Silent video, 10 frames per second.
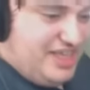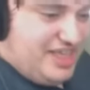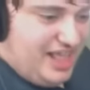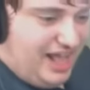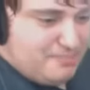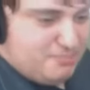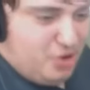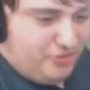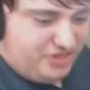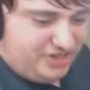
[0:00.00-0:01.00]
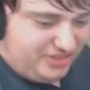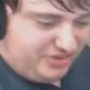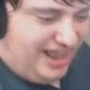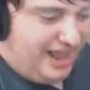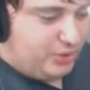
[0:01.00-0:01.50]
I moved into this
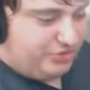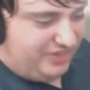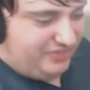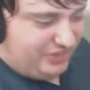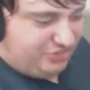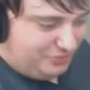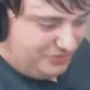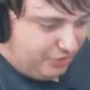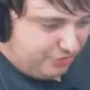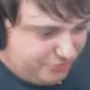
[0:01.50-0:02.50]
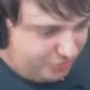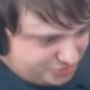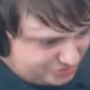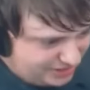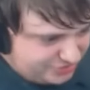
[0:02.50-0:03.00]
house in like 2004,
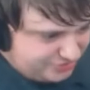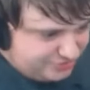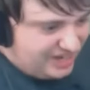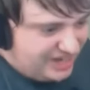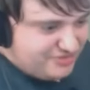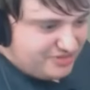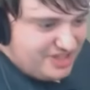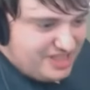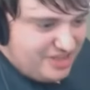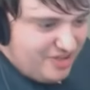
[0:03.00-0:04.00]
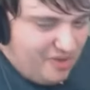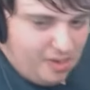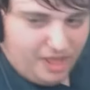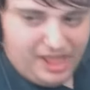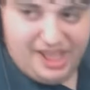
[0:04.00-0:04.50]
2005,
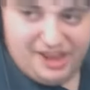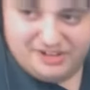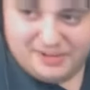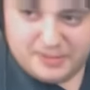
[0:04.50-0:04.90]
and